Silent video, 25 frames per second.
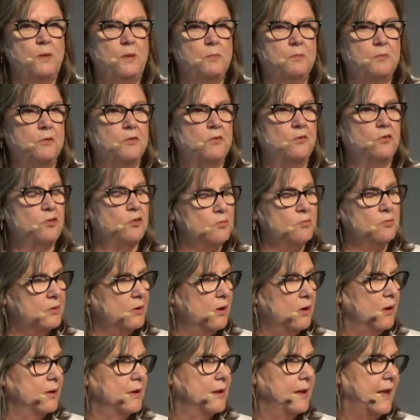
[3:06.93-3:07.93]
people to do in
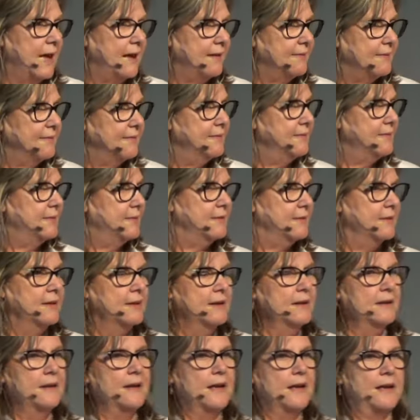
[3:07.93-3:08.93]
our classes and
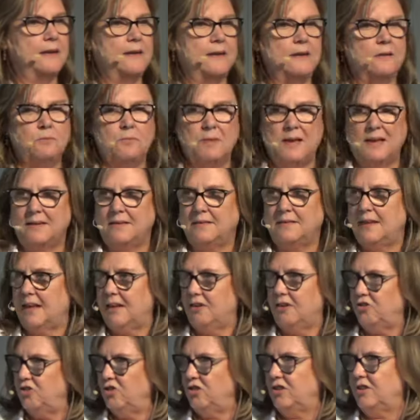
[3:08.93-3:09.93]
in
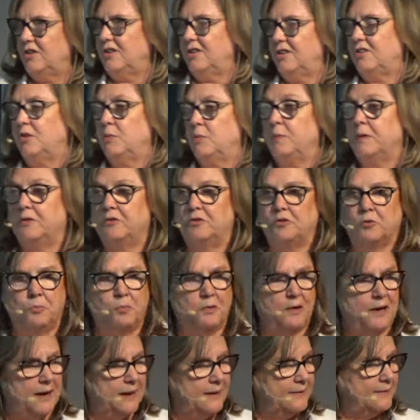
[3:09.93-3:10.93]
meditation and in spiritual
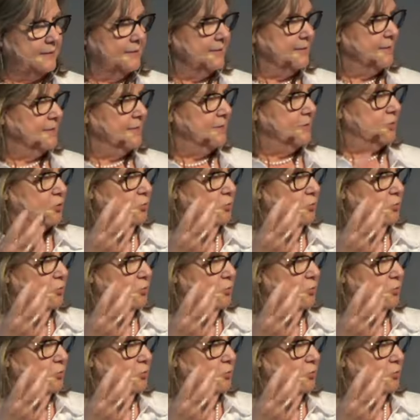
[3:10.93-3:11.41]
practice, is